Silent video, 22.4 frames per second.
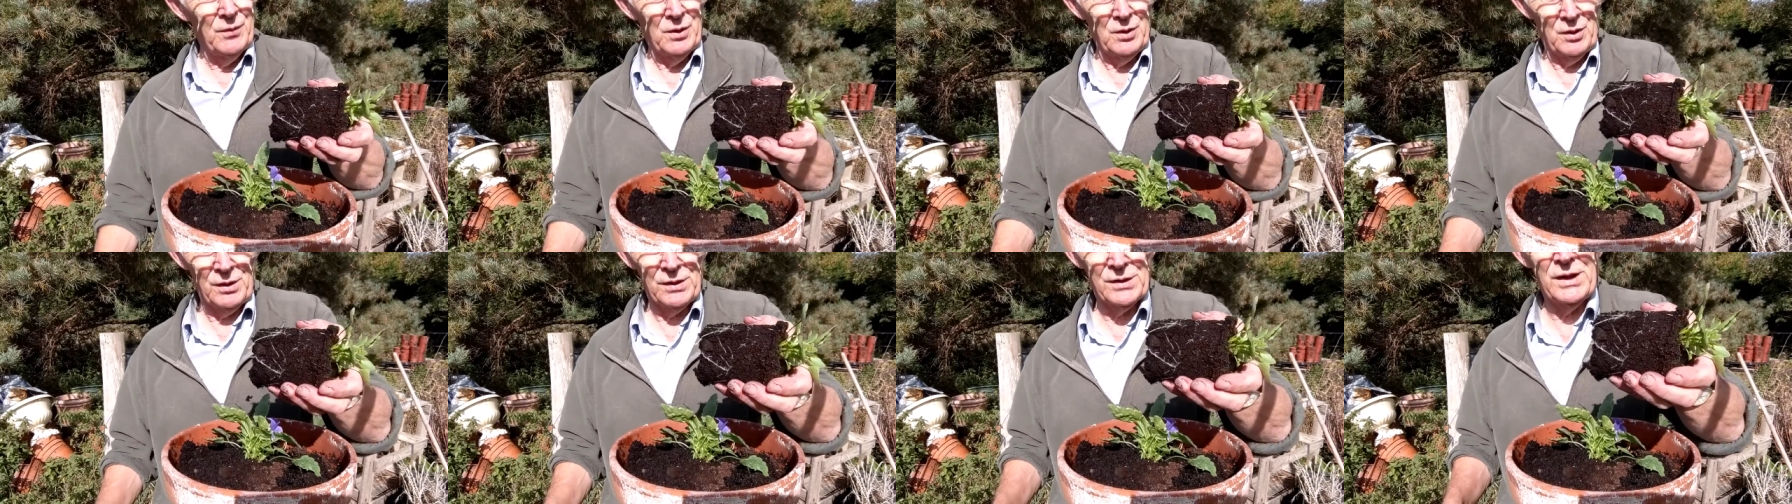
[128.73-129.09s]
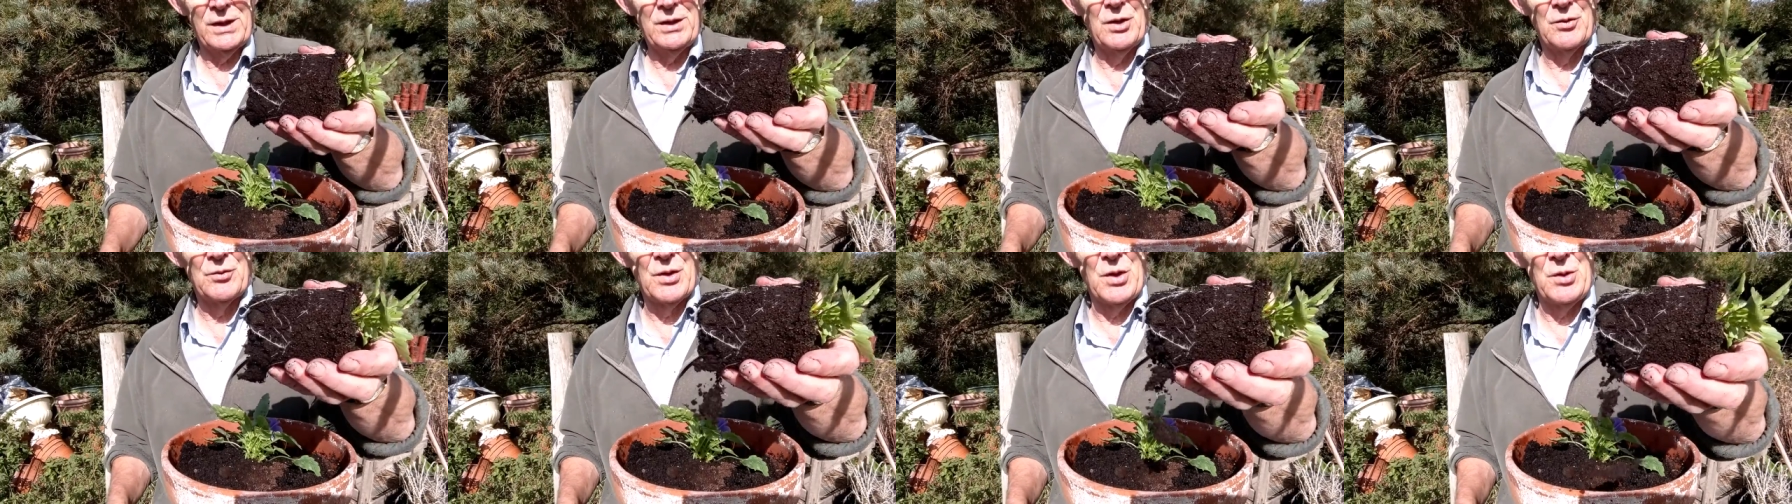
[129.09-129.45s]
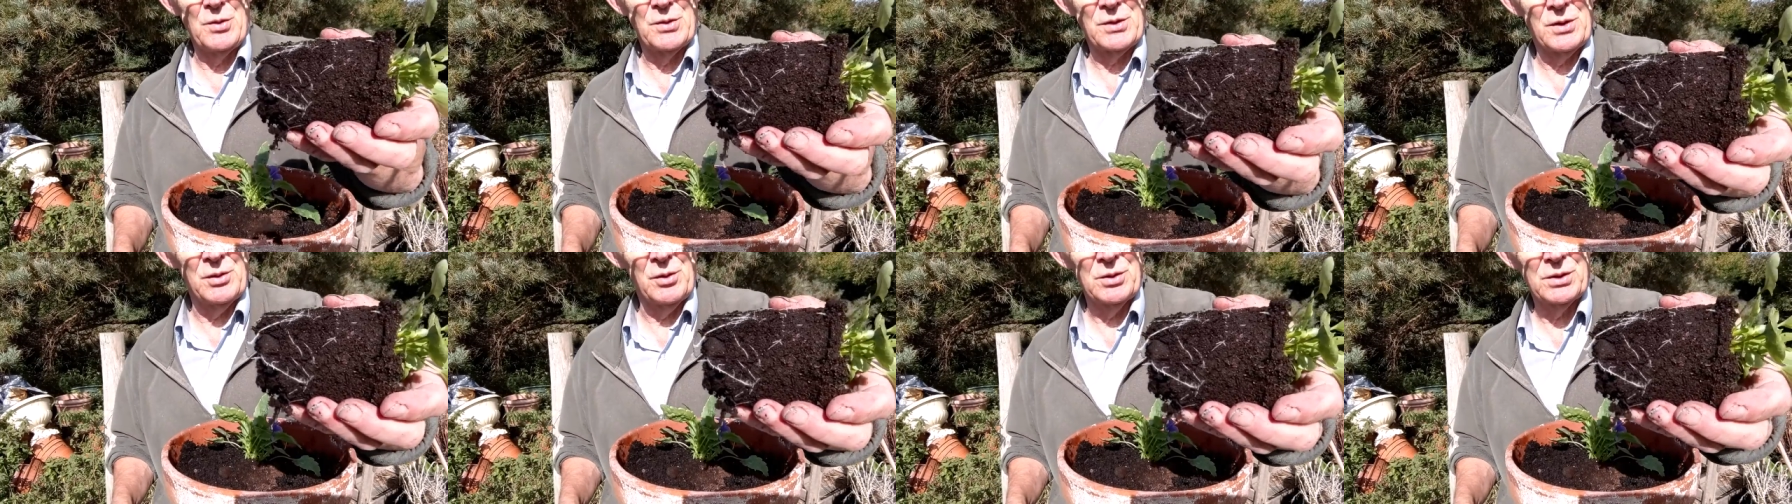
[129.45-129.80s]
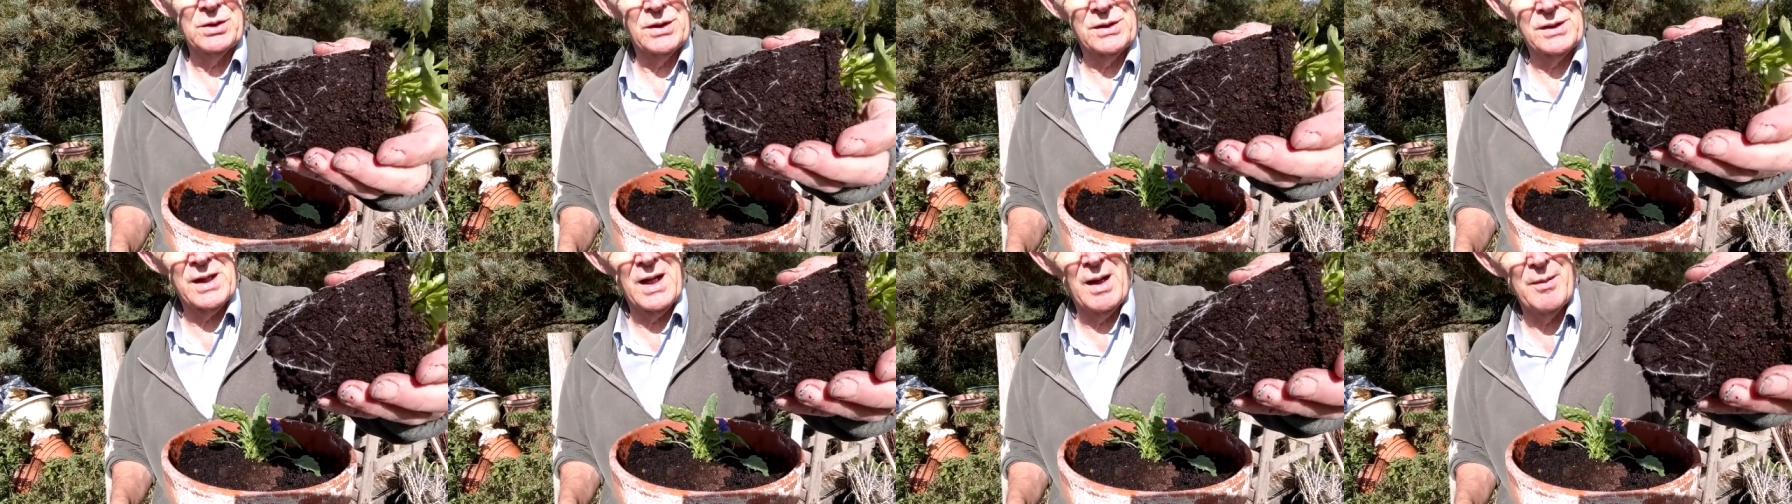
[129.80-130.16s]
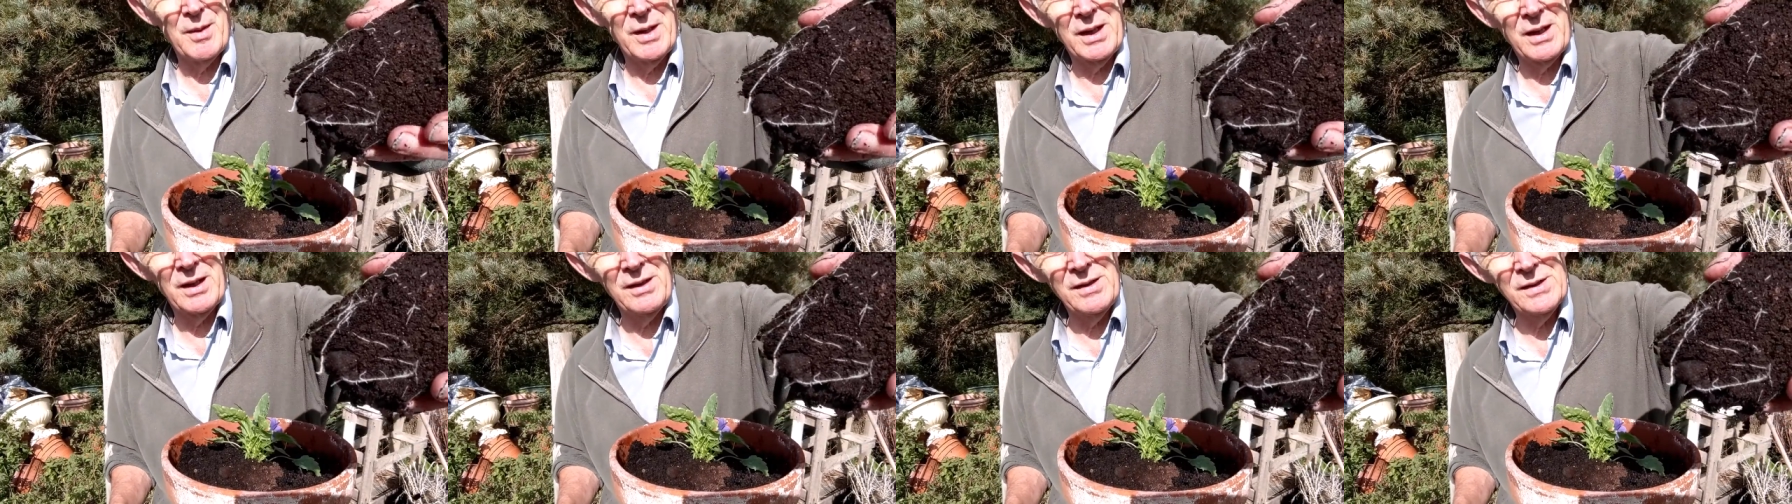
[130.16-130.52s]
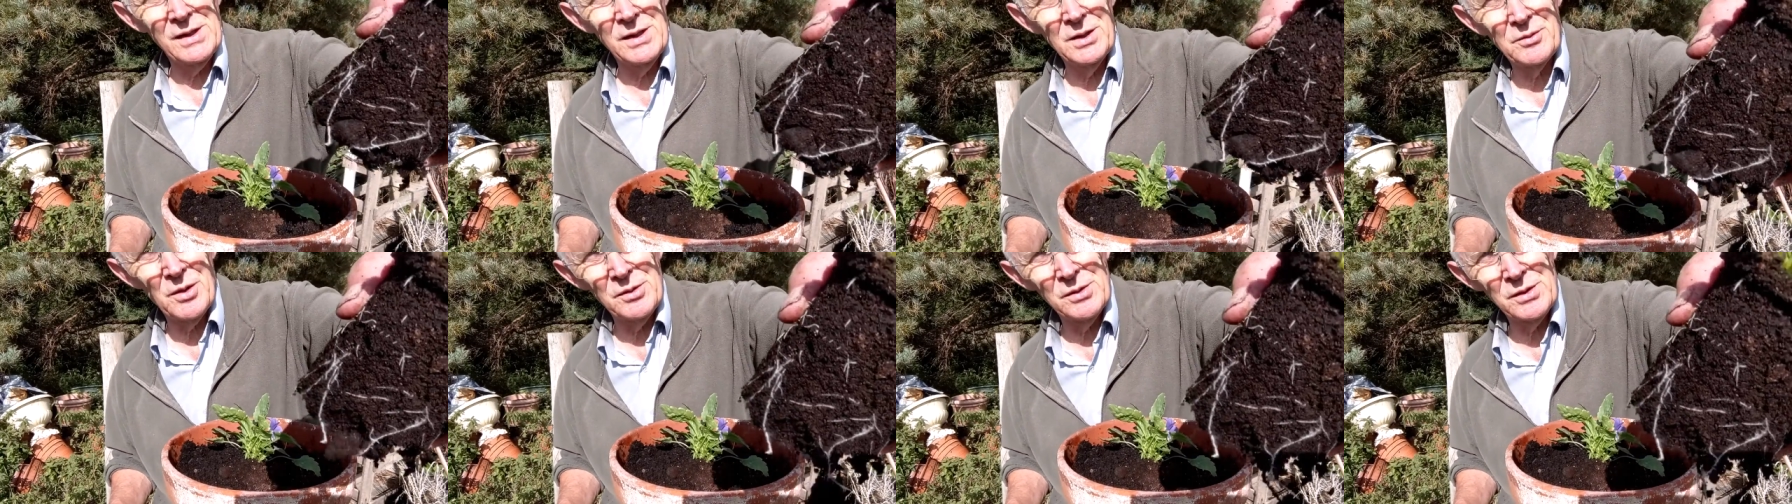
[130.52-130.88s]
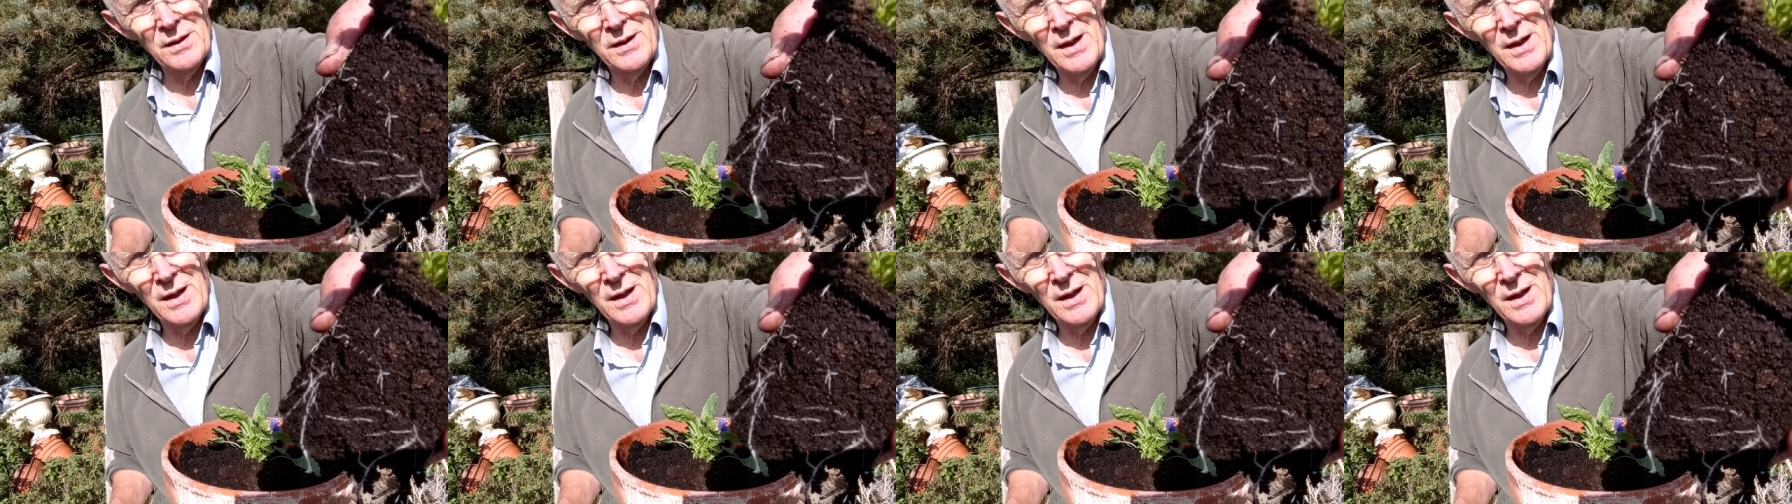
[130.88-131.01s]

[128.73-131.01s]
You can see the roots, look, just coming. Can you see the roots